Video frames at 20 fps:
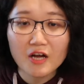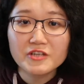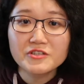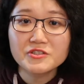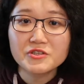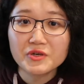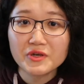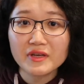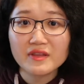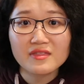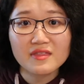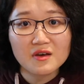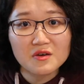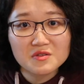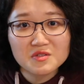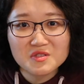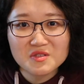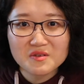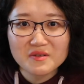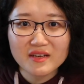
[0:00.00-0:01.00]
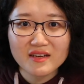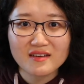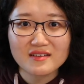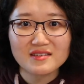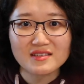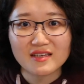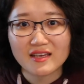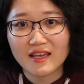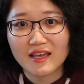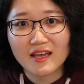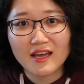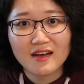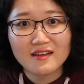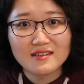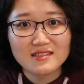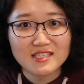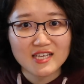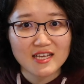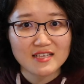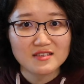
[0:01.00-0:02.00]
During those 2 years, he got a
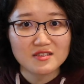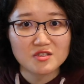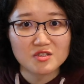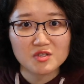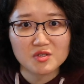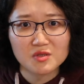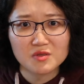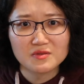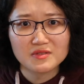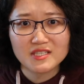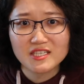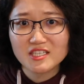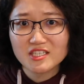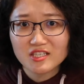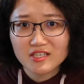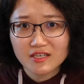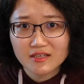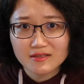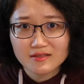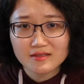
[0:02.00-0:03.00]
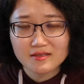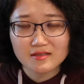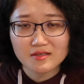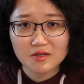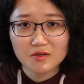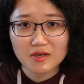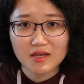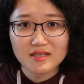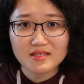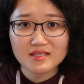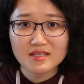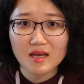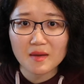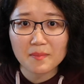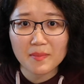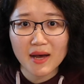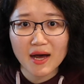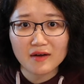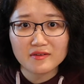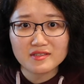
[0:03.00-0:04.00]
chance to teach his students
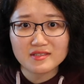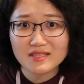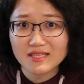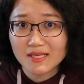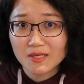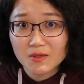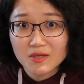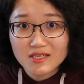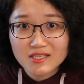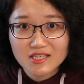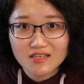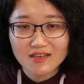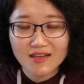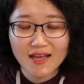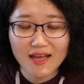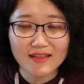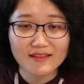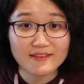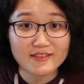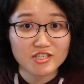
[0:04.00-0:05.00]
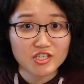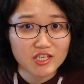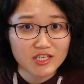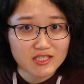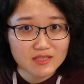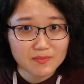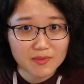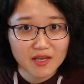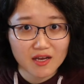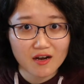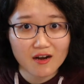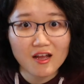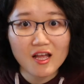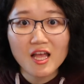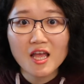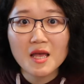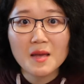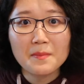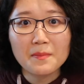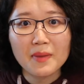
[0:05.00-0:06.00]
about literature and Shakespeare,
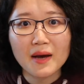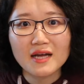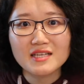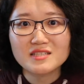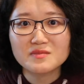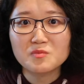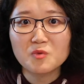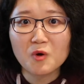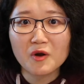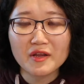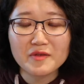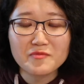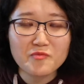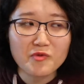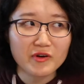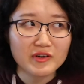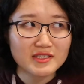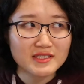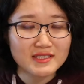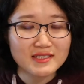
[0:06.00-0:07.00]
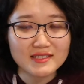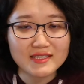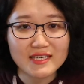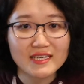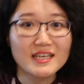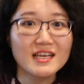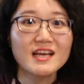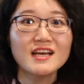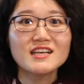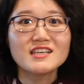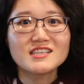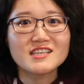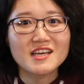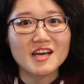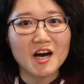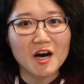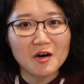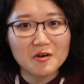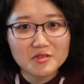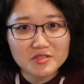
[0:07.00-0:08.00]
but more importantly, she
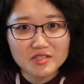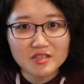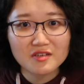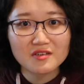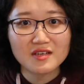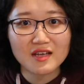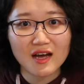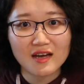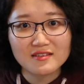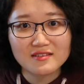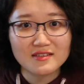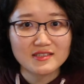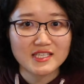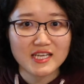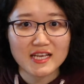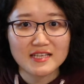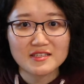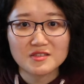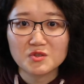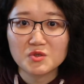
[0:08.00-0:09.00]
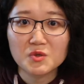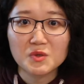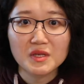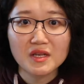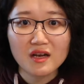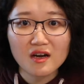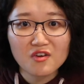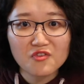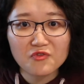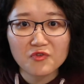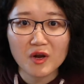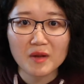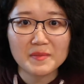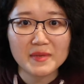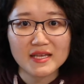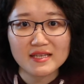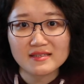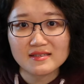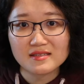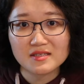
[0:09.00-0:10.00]
also got a chance to learn from
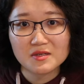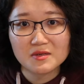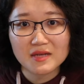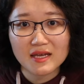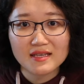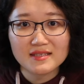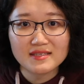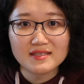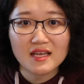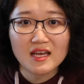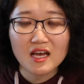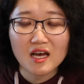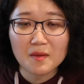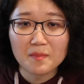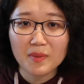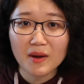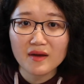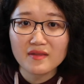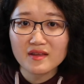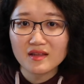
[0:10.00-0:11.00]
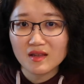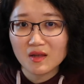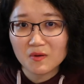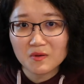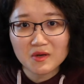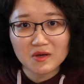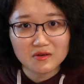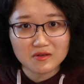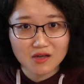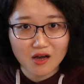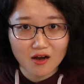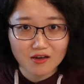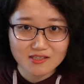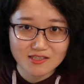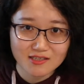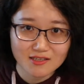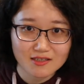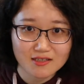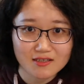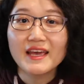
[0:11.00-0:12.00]
his students about the local
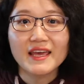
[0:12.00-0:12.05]
culture.